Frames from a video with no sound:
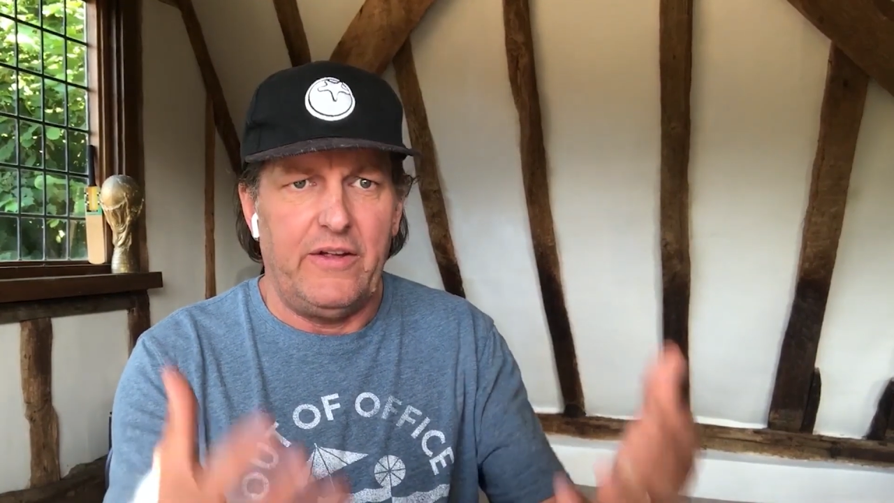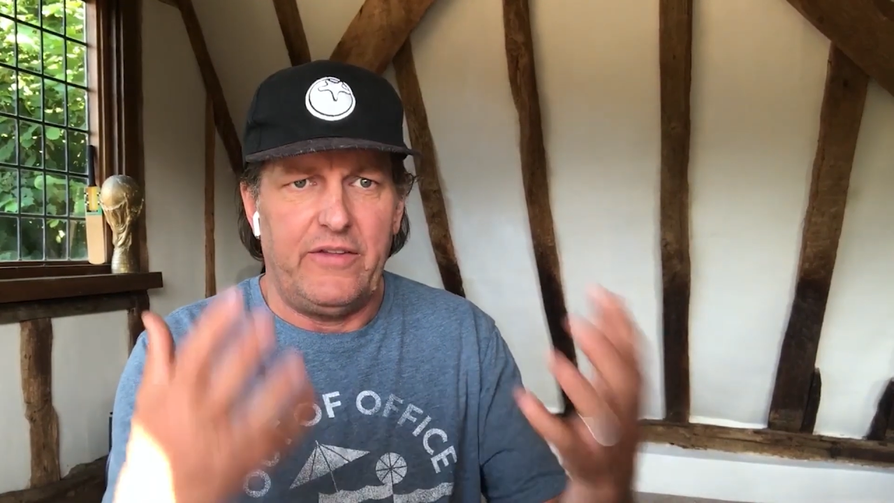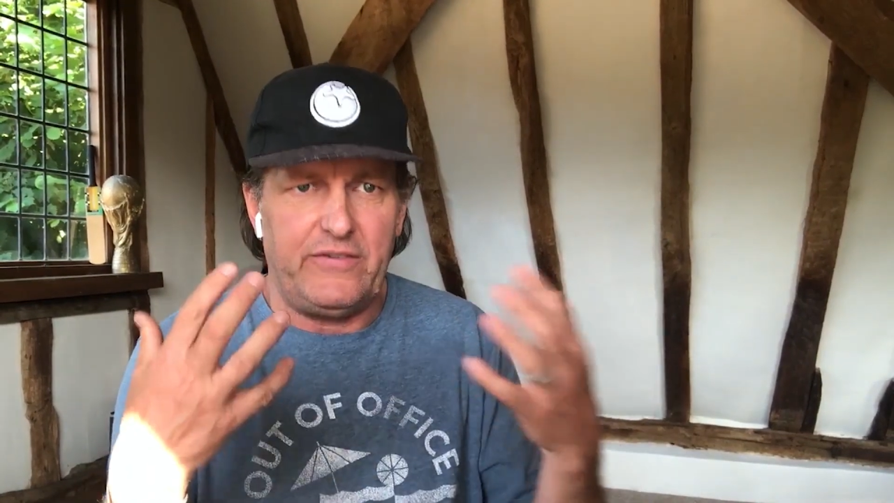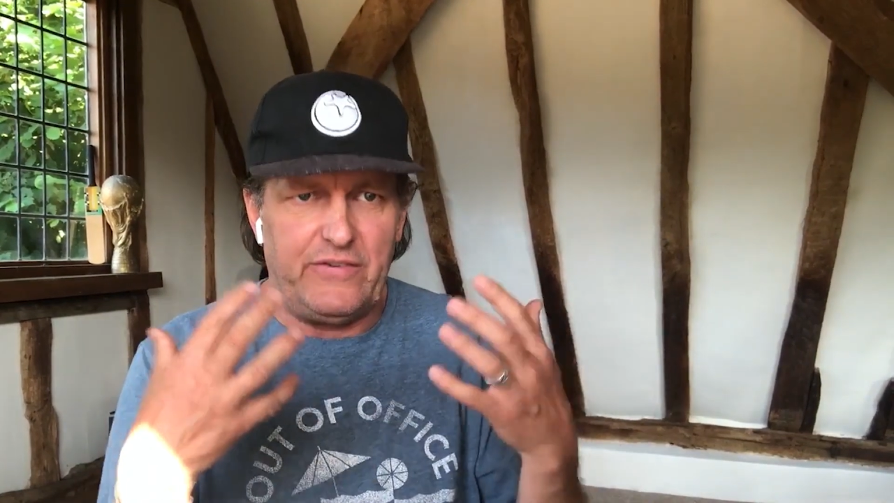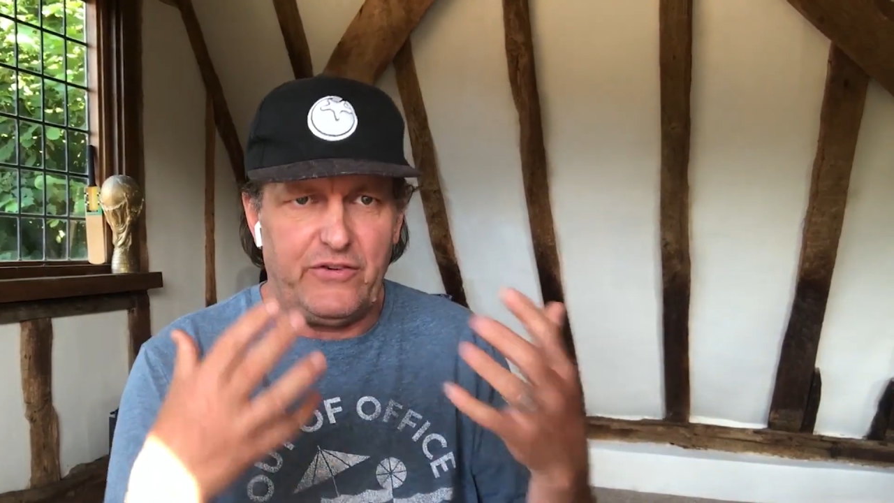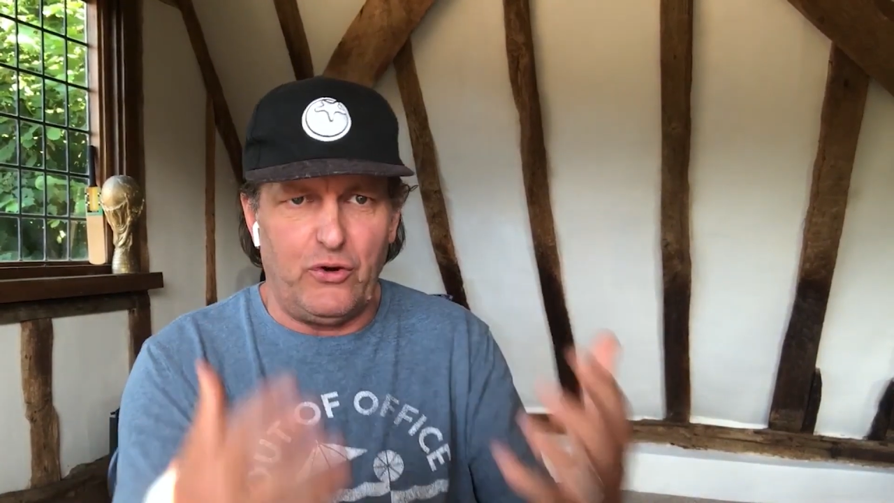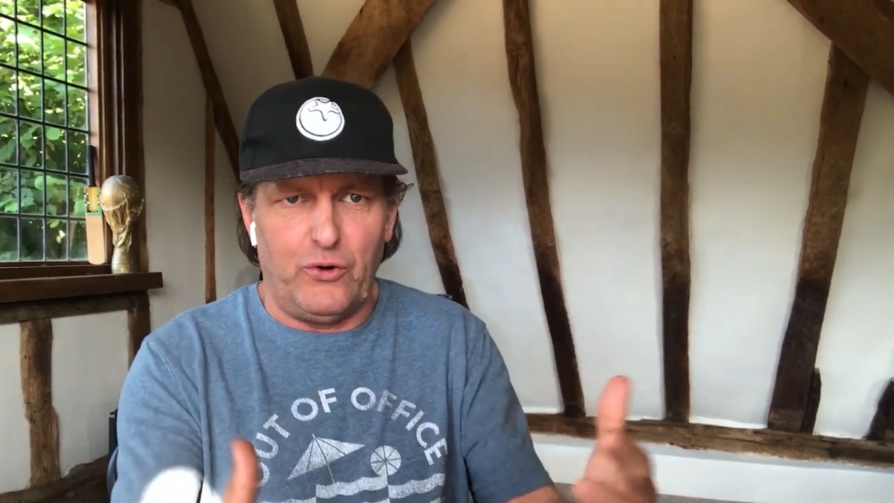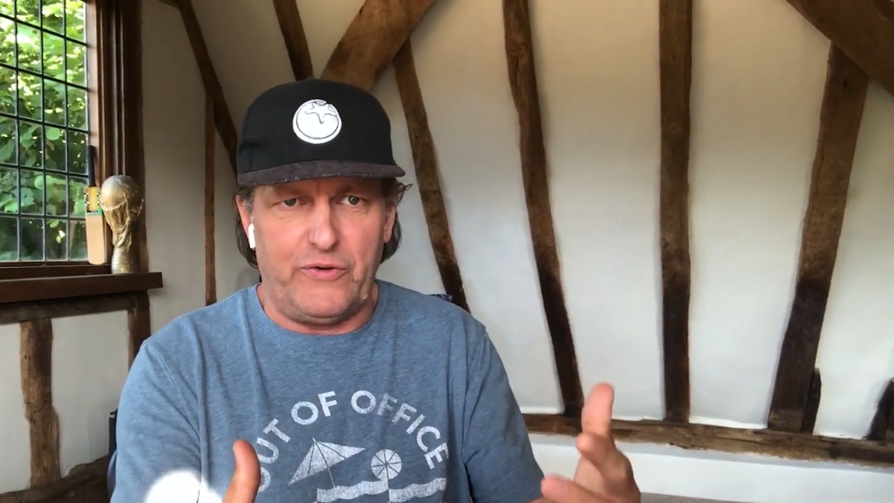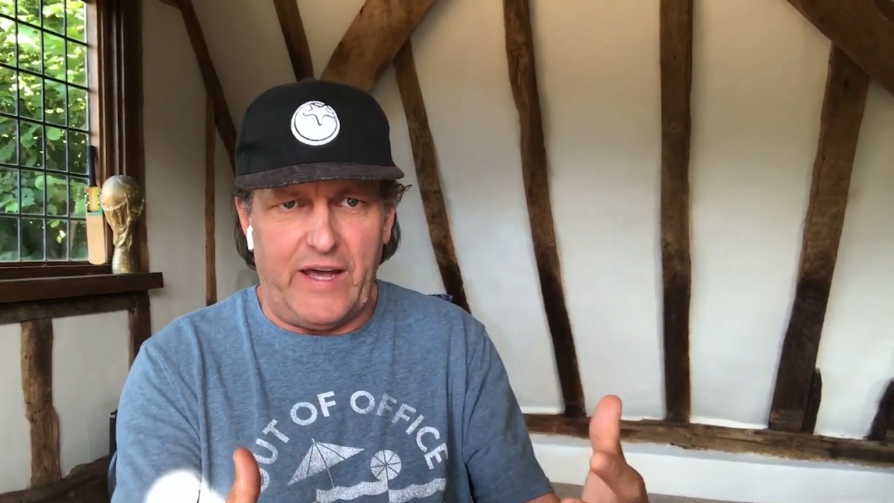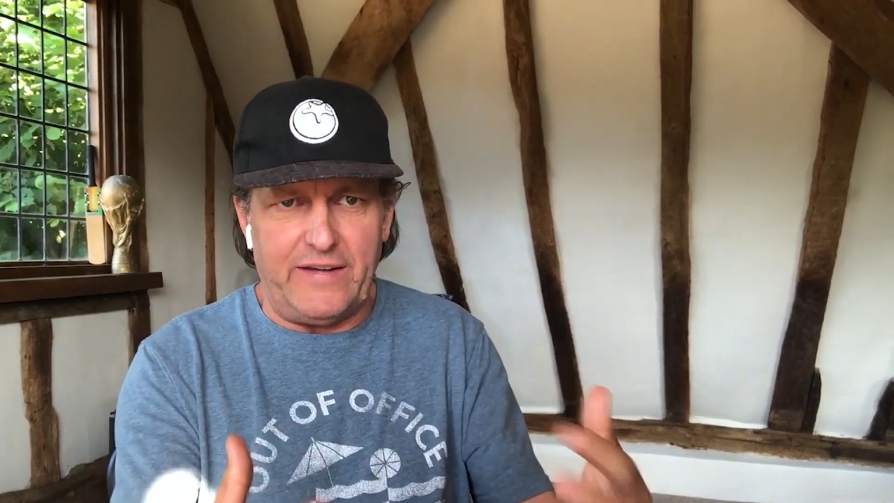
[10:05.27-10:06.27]
this is
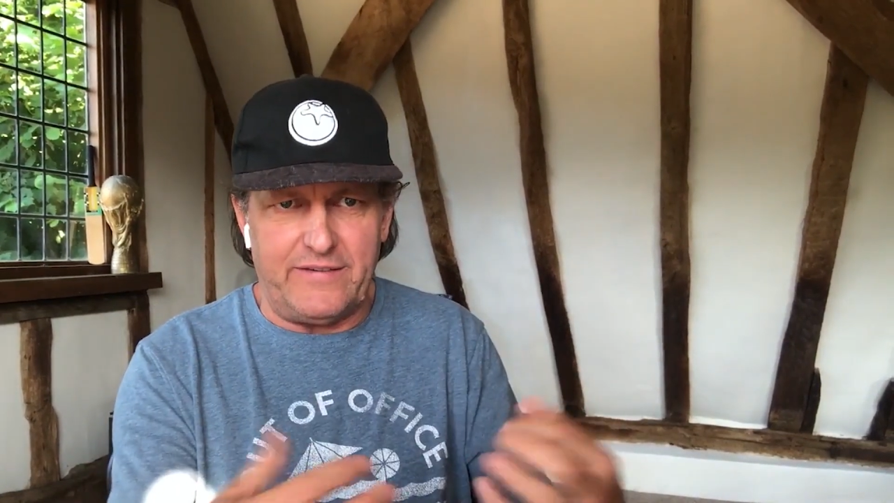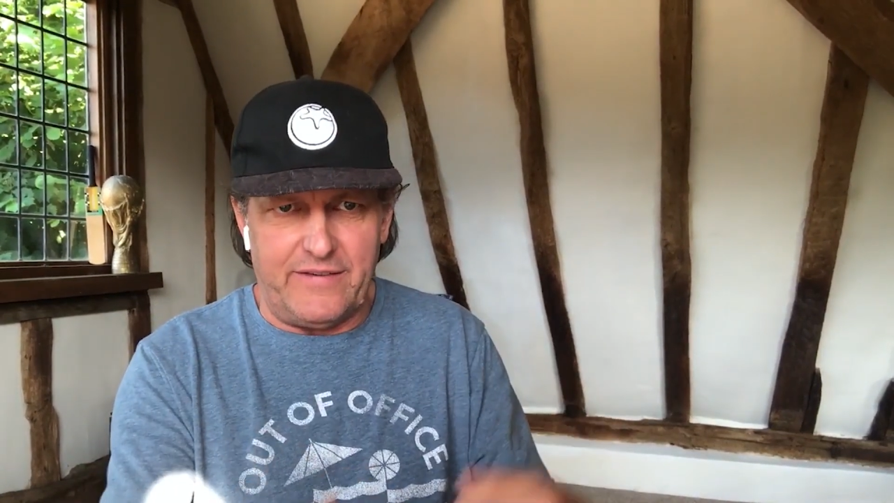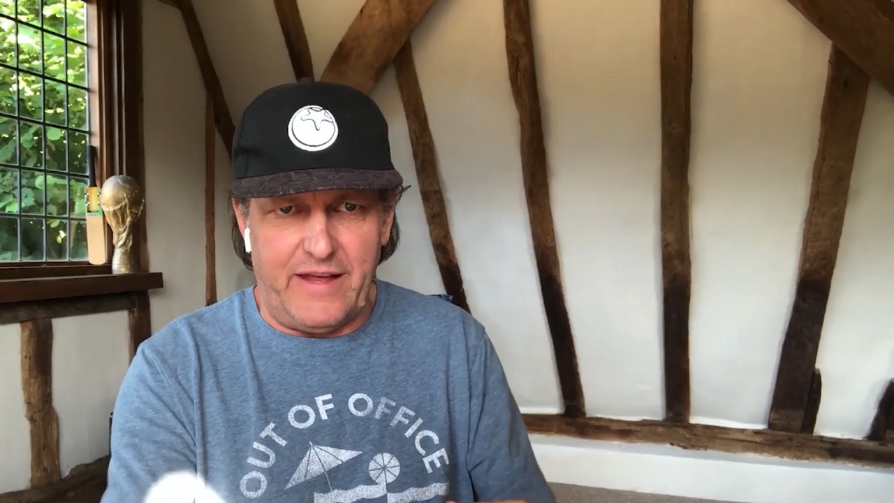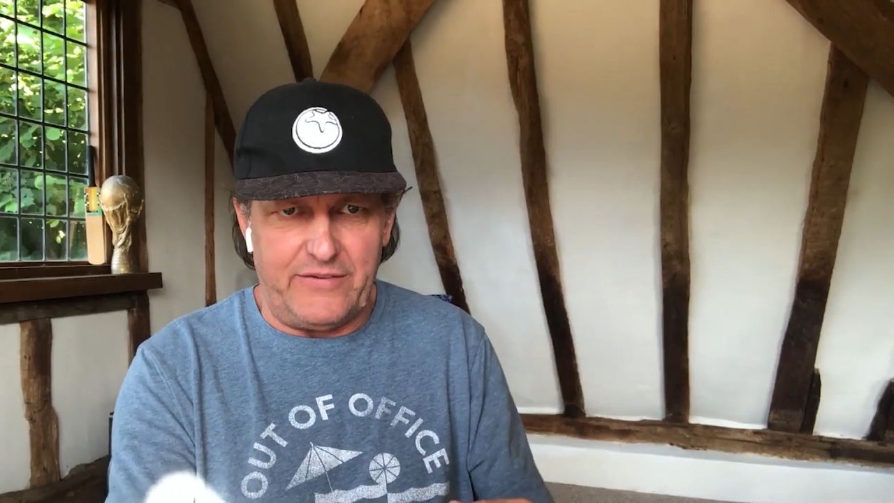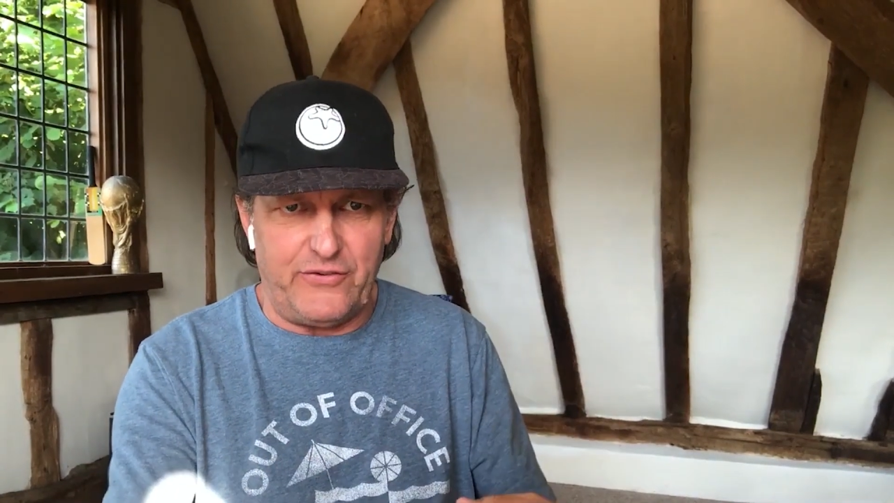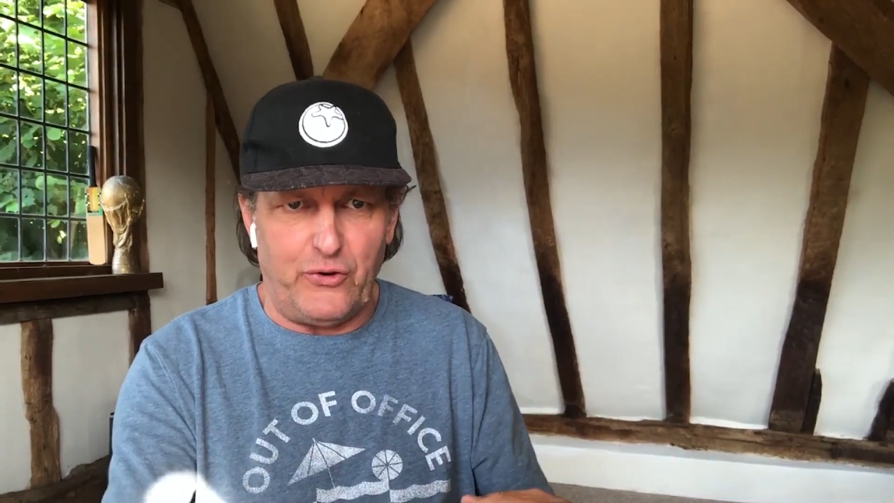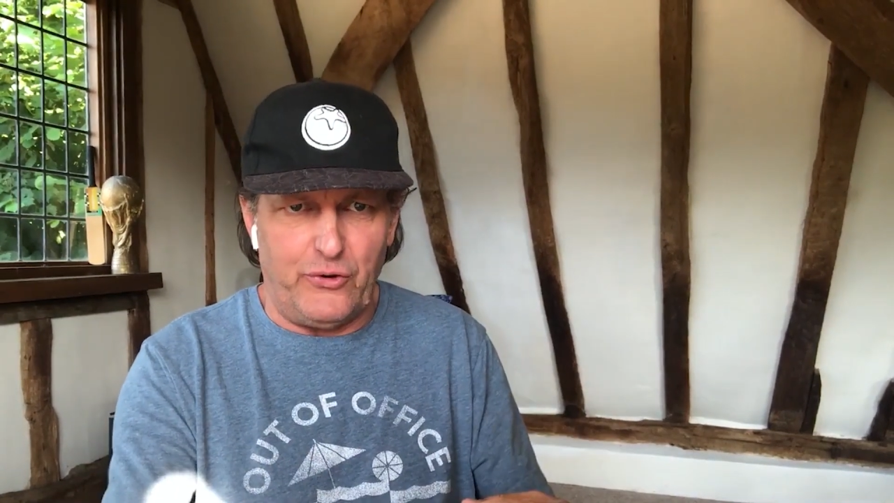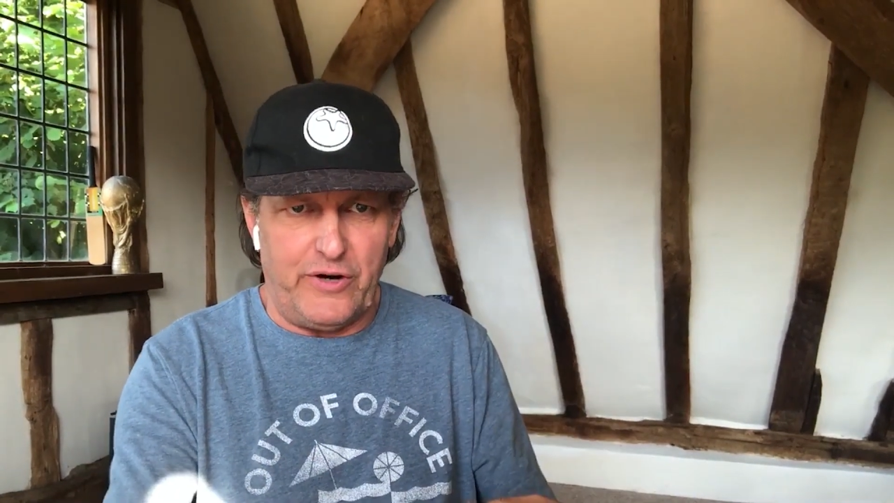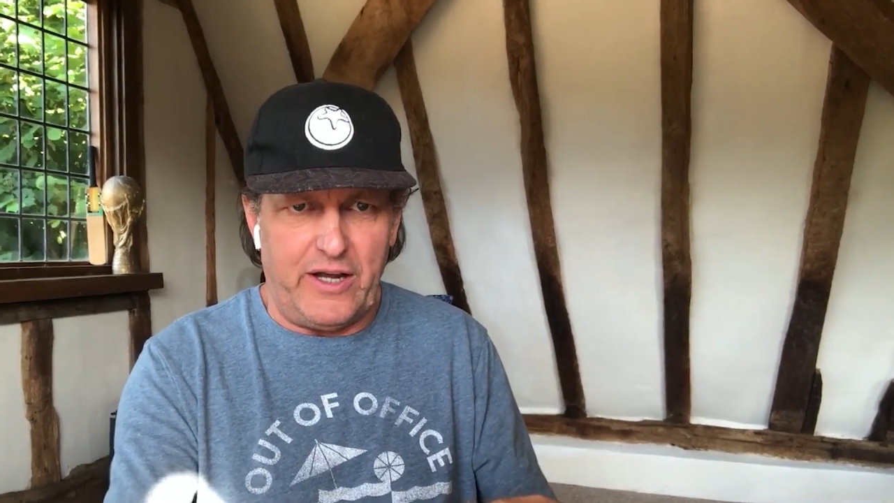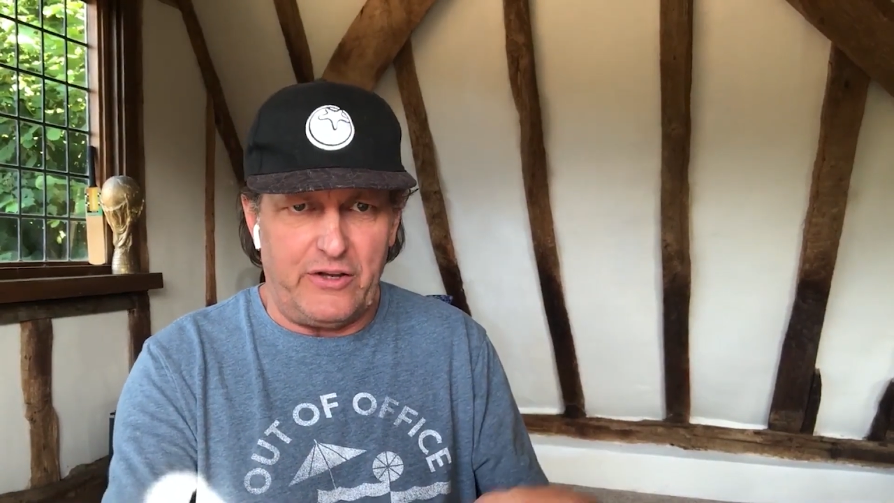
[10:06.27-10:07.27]
your data they're storing